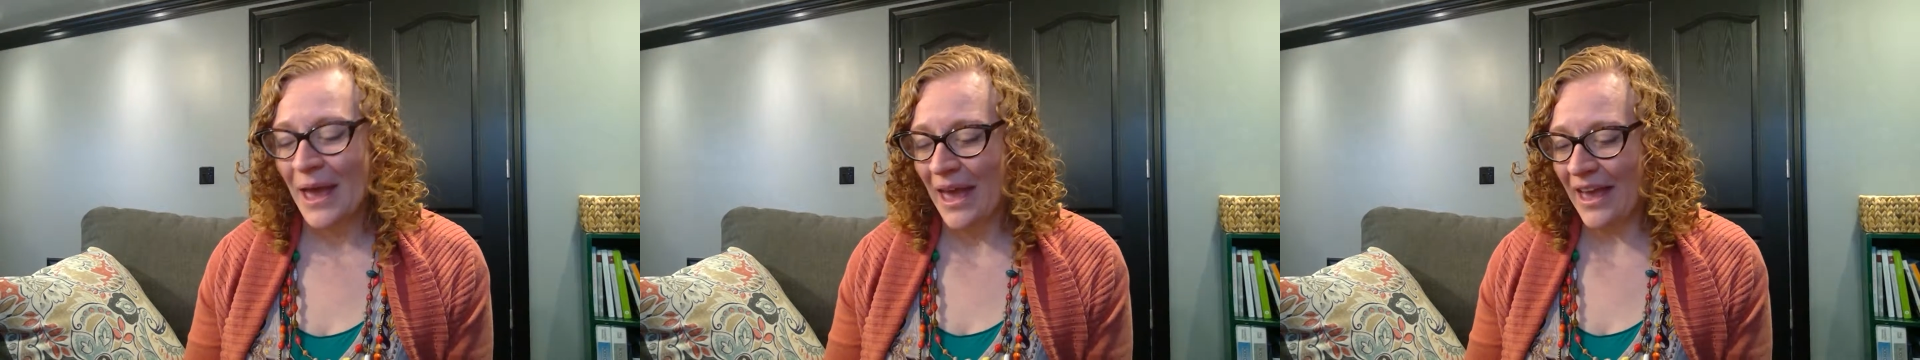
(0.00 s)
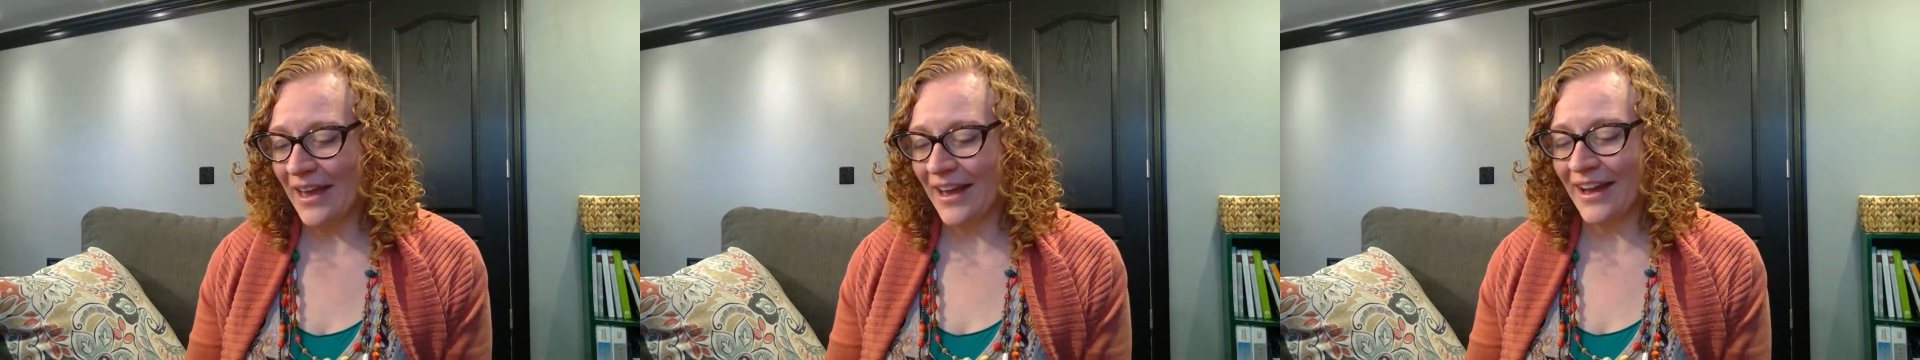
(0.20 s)

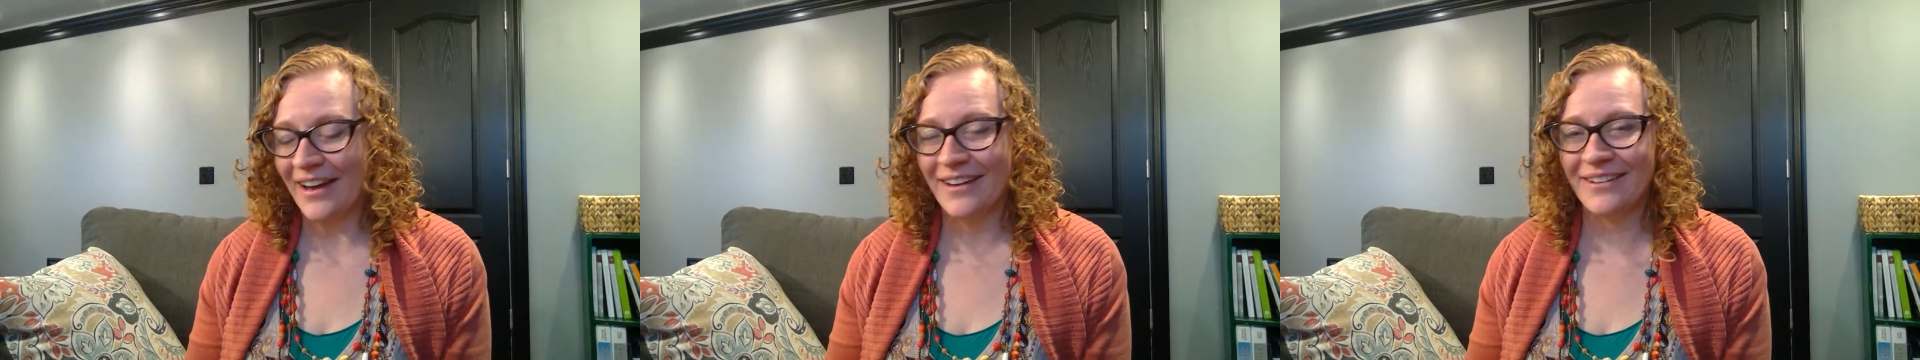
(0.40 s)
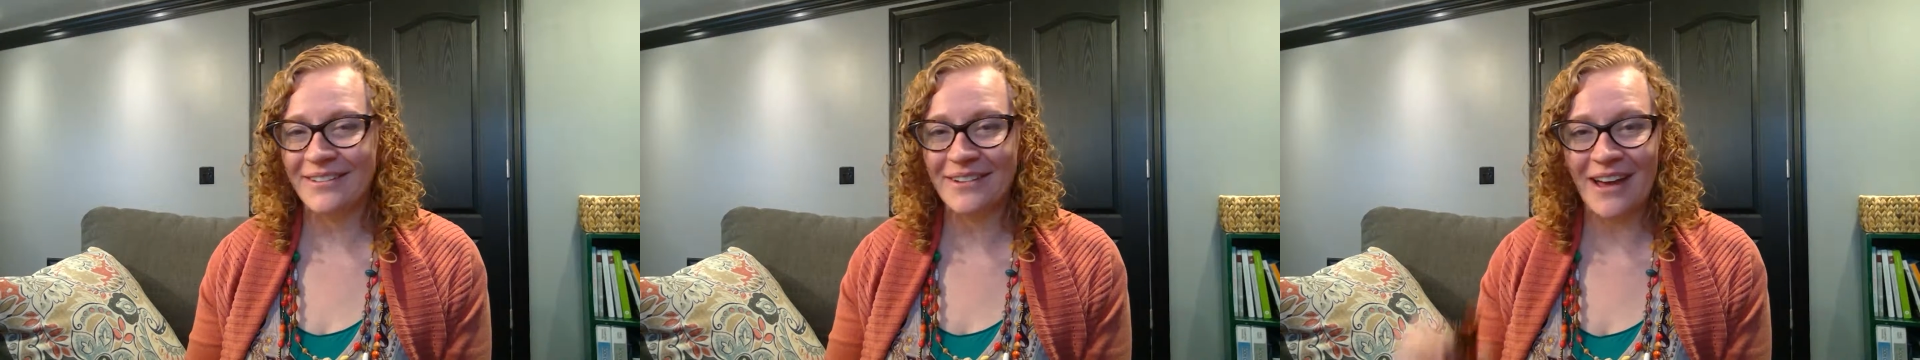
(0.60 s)

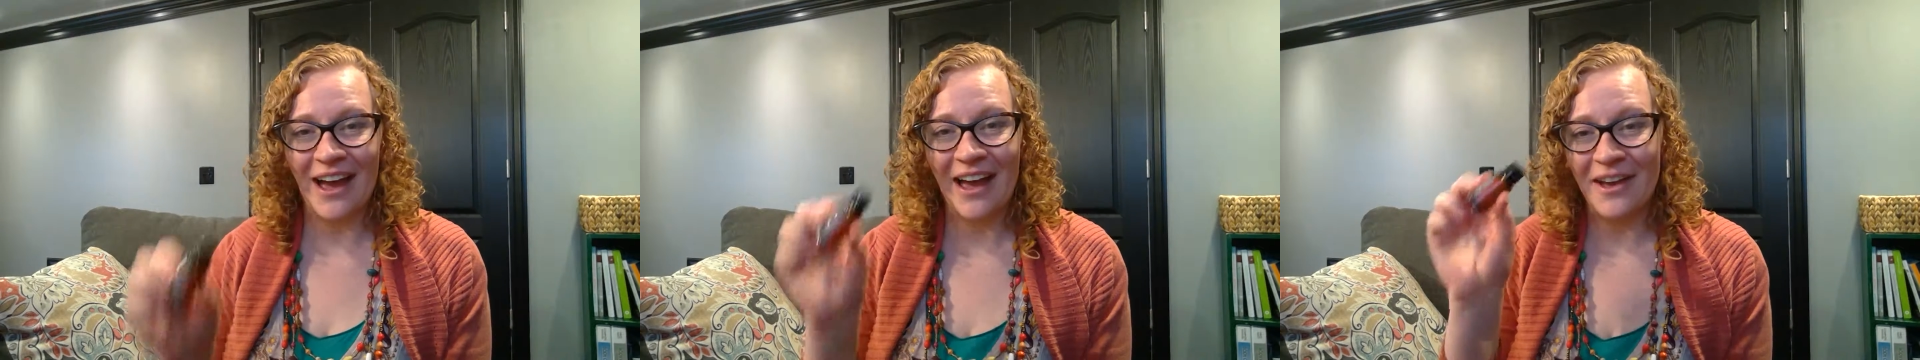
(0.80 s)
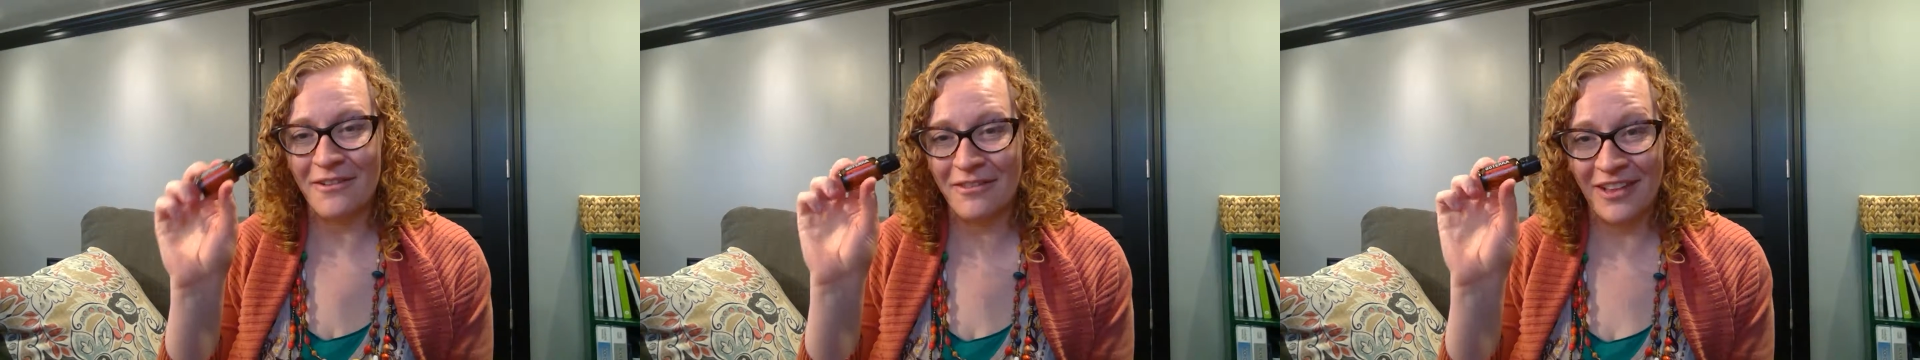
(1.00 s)
and
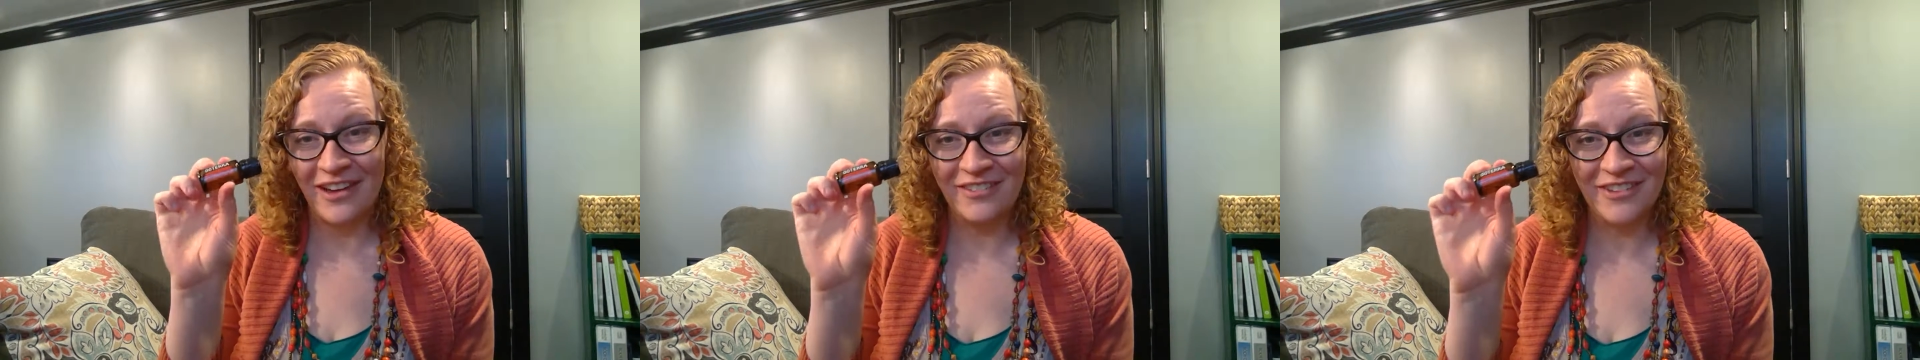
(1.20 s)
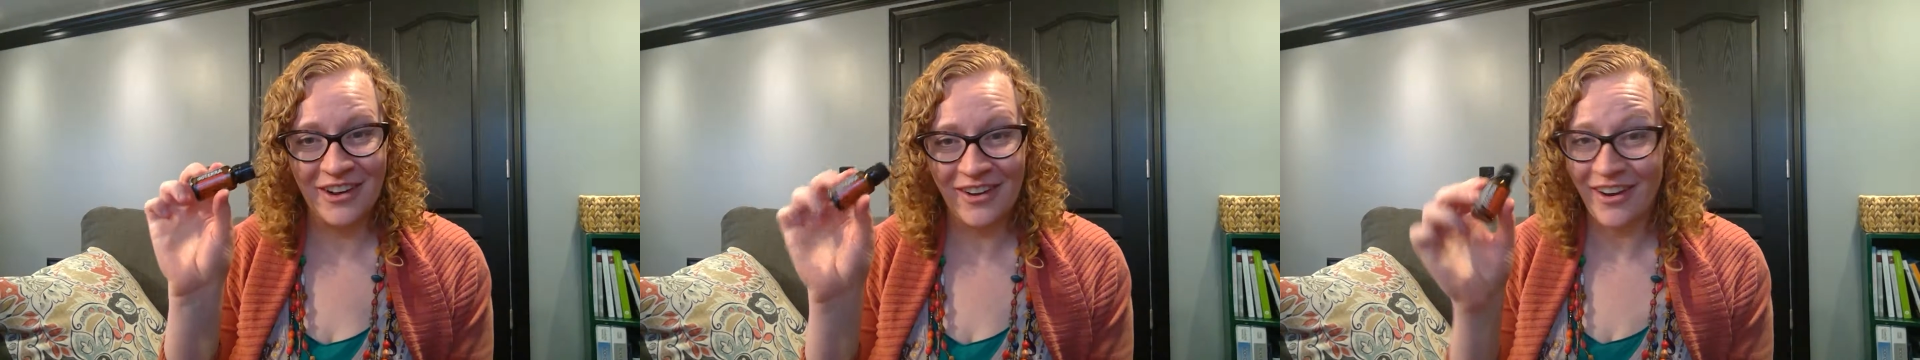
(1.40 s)
I have
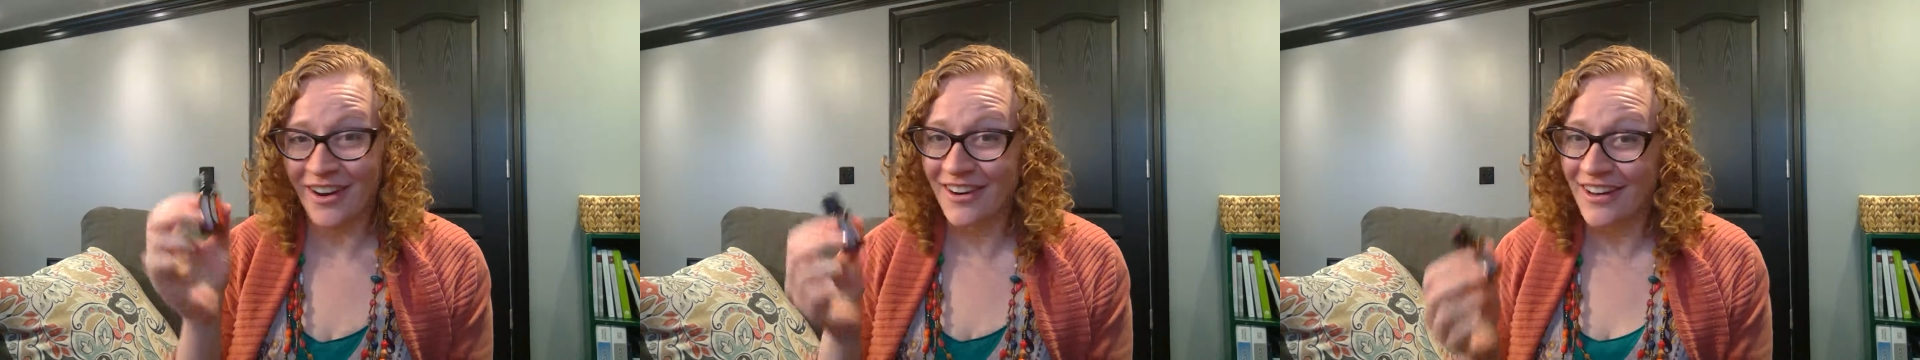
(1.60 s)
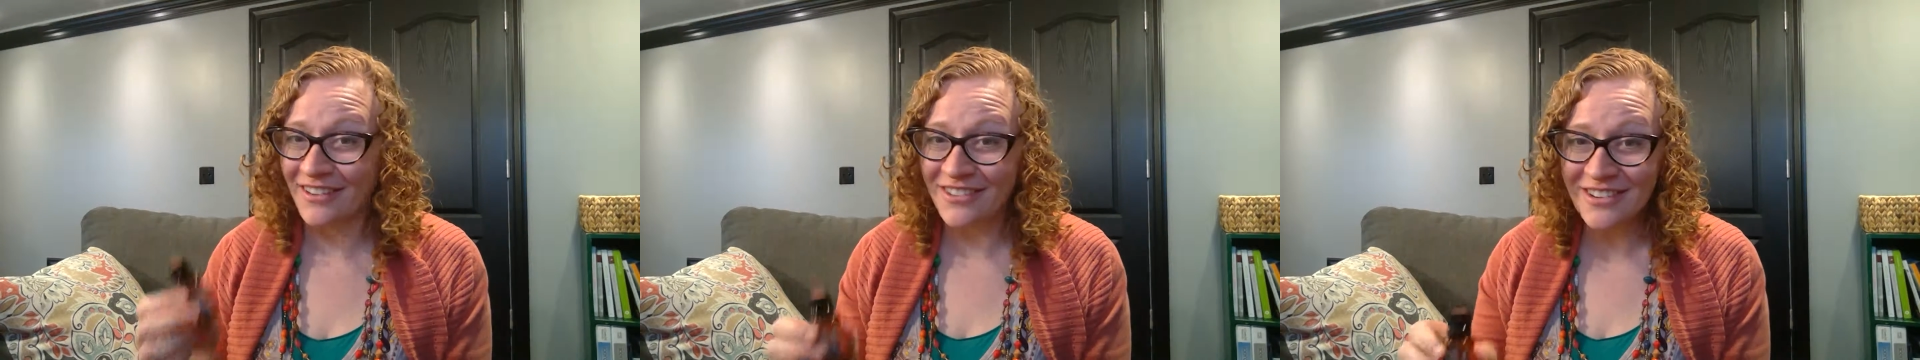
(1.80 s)
loved On
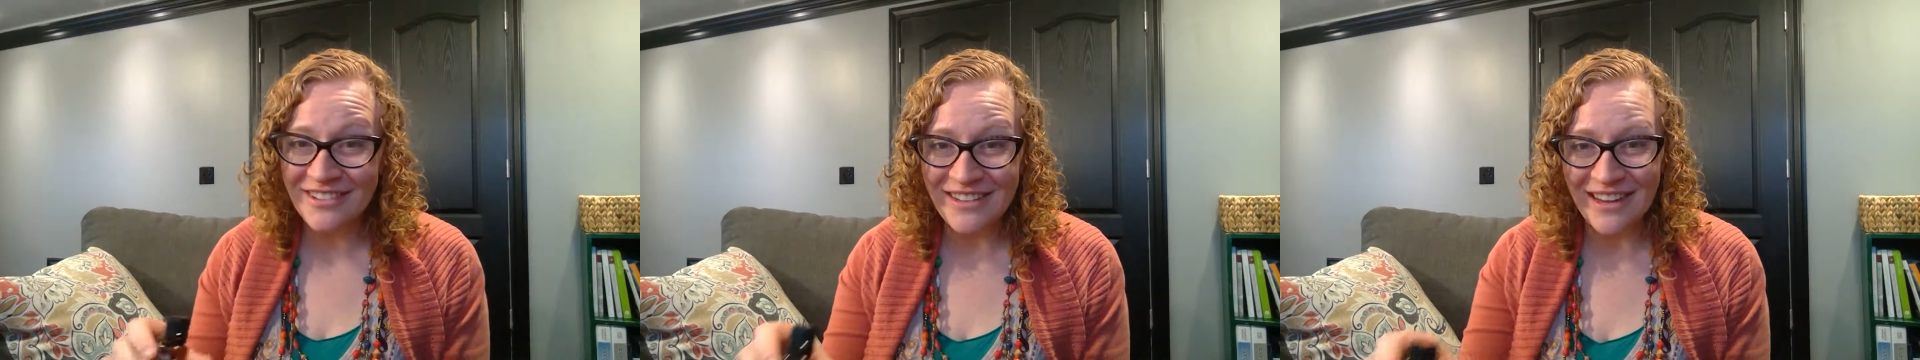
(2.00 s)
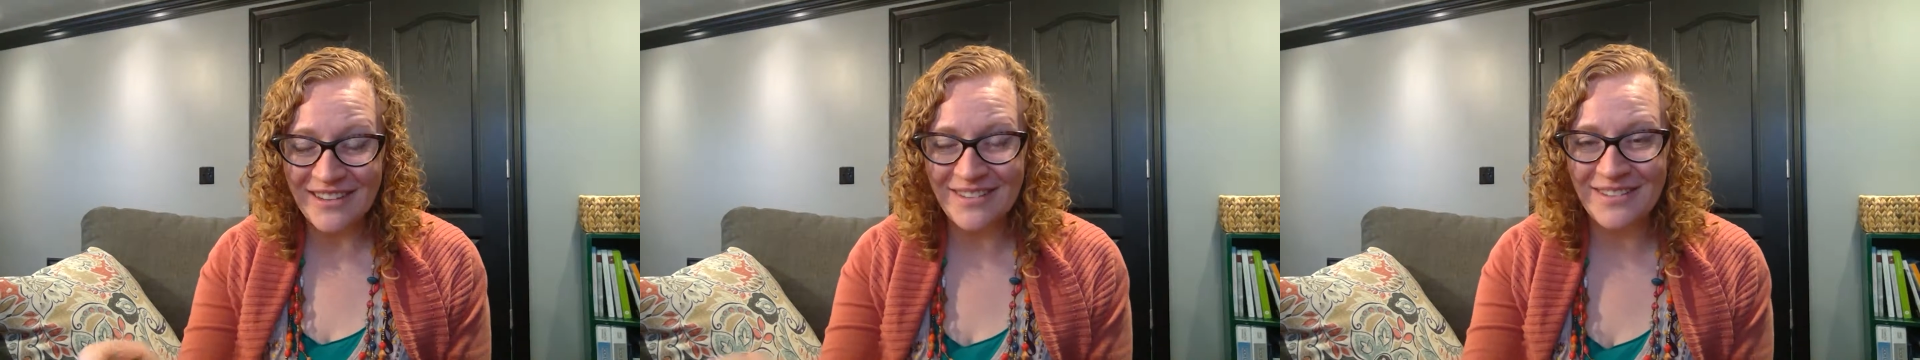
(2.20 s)
Guard ever
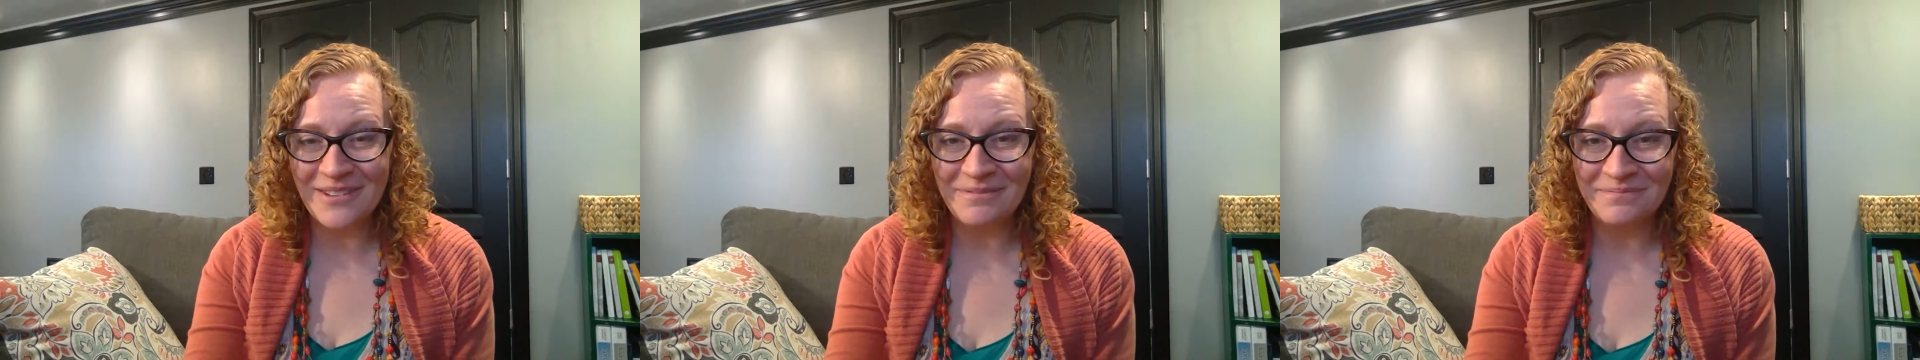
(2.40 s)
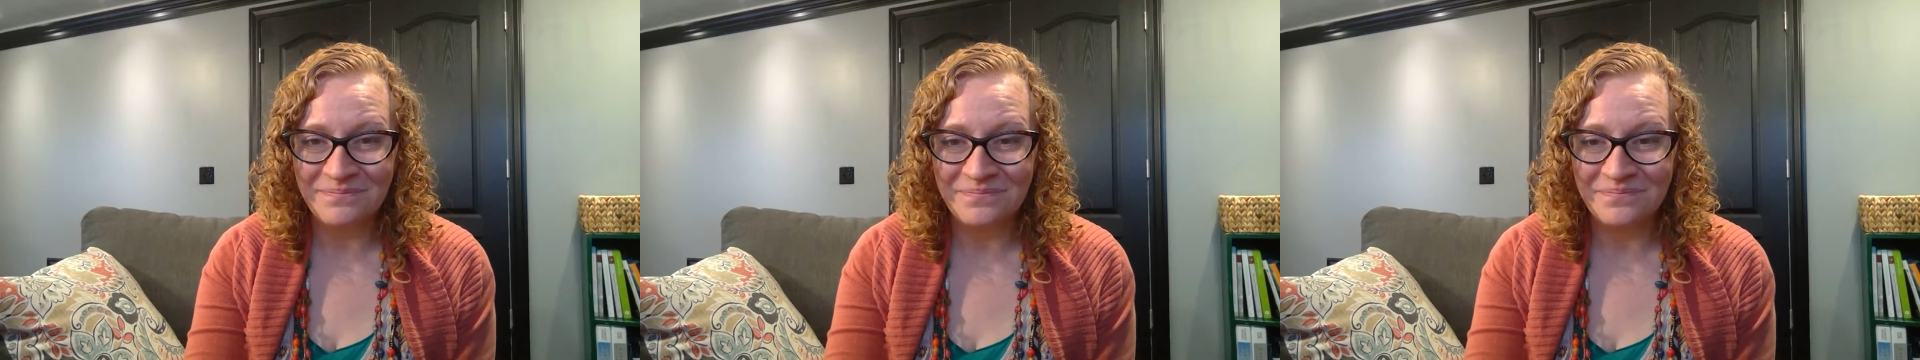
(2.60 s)
since.